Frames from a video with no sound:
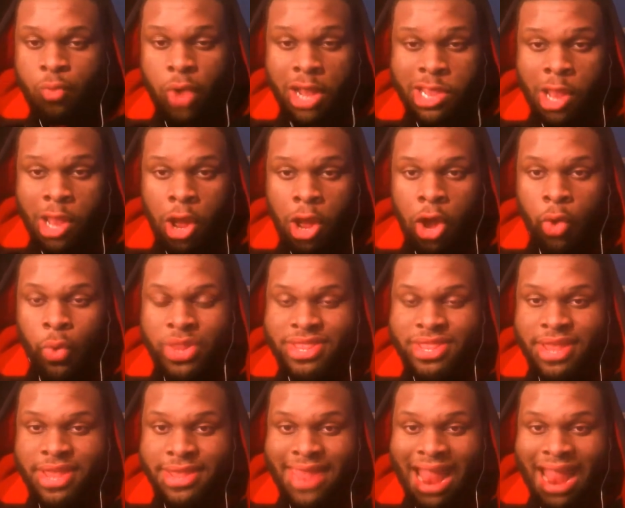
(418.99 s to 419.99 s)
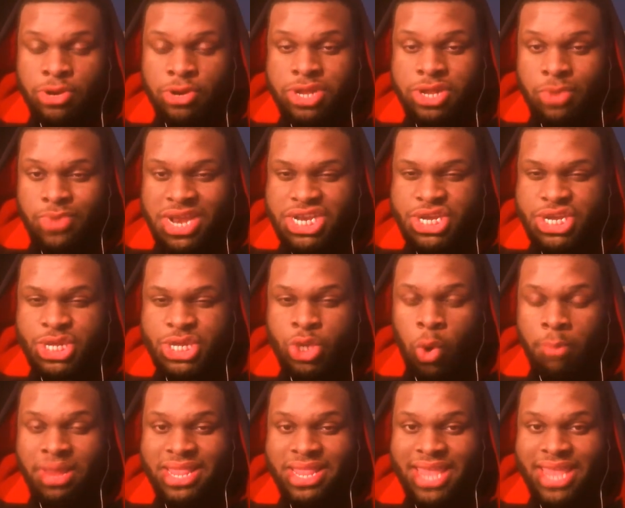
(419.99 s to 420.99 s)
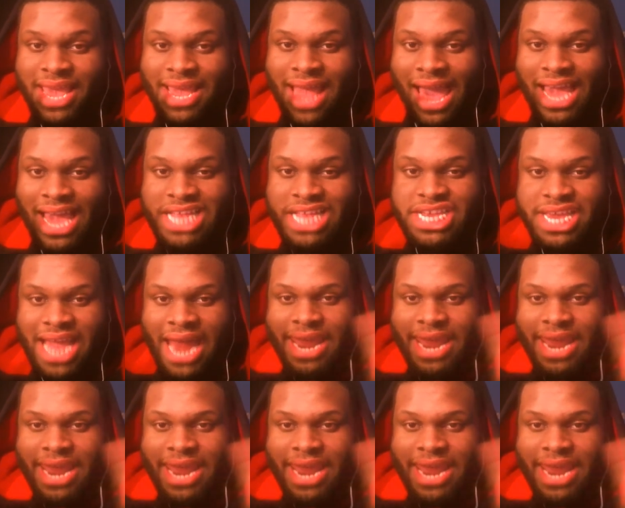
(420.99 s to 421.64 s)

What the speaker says: along with the Naruto Ninja Storm and Tenkaichi